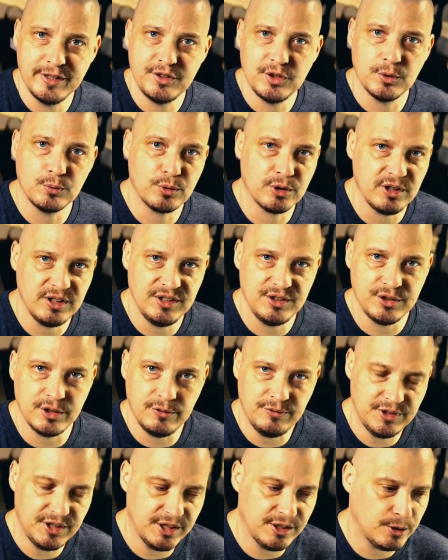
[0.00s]
recent release
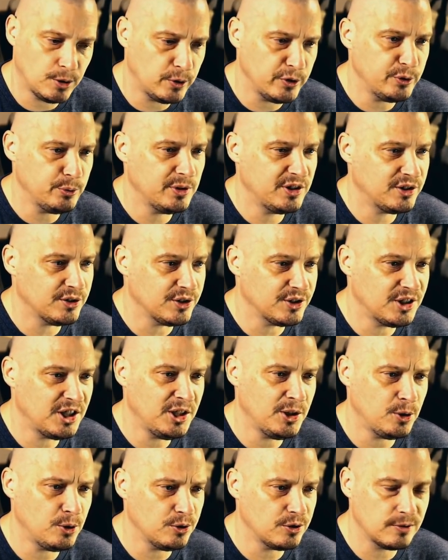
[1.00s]
of Tails, which is
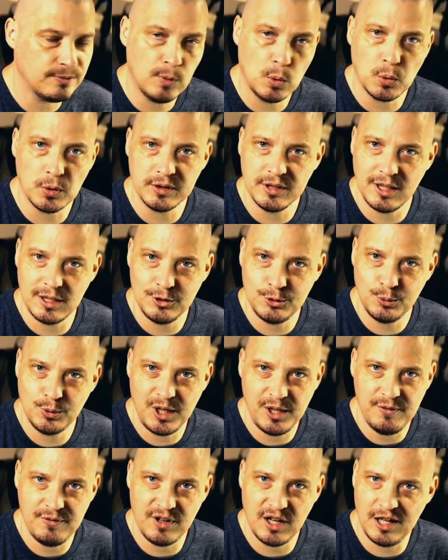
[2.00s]
Tails
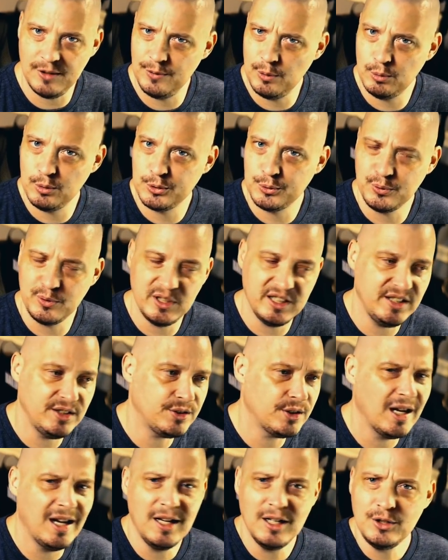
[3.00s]
4.25. It was
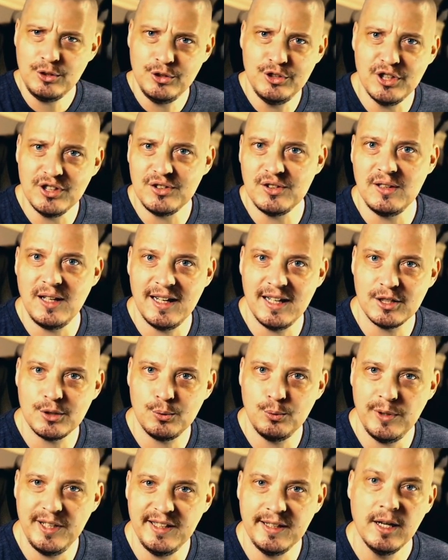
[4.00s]
released just
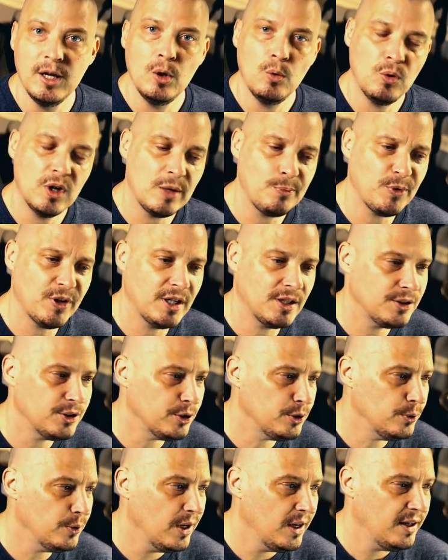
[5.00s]
last week. What I'm going to
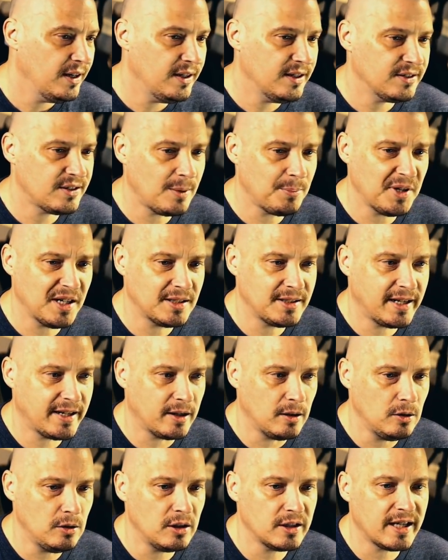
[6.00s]
do is I'm going to take
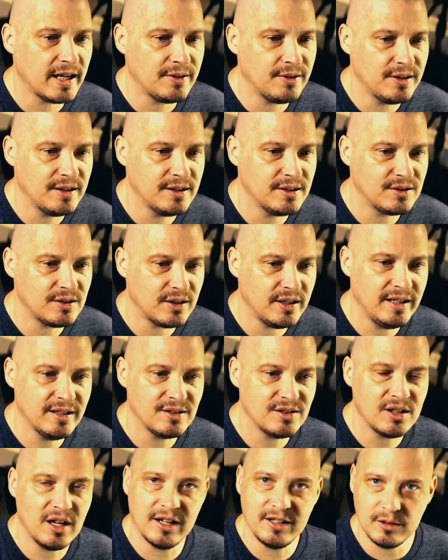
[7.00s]
a look at this
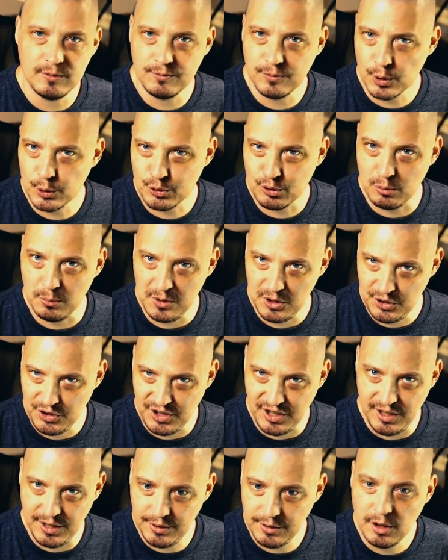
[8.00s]
inside a virtual
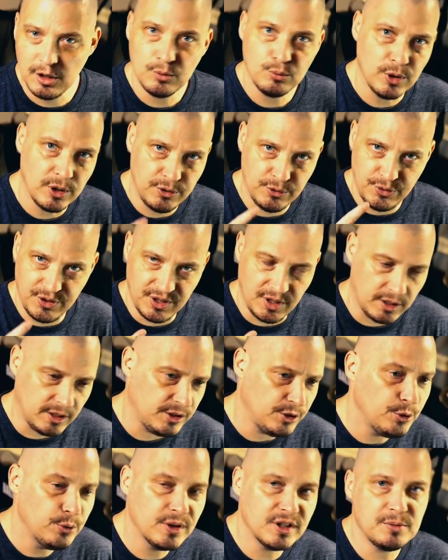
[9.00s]
machine rather than on a
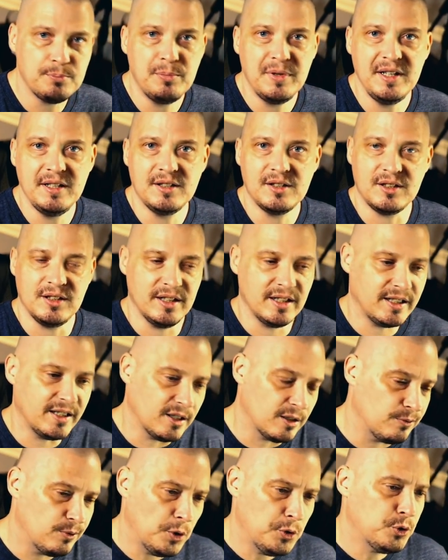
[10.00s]
USB stick.
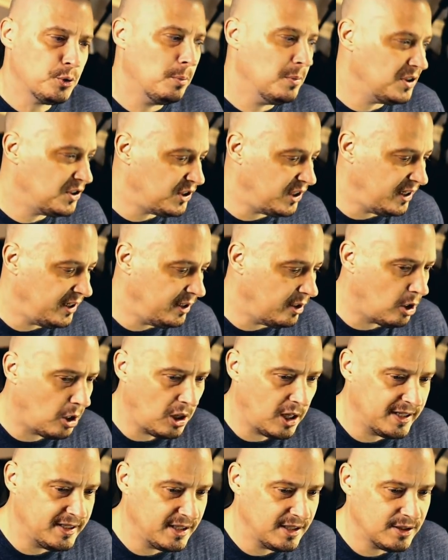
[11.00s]
In a virtual machine,
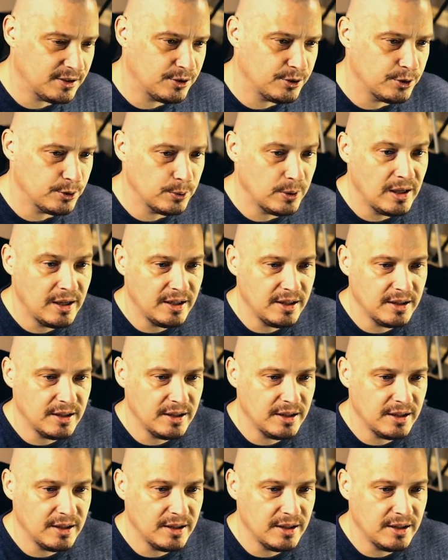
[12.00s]
all I need to do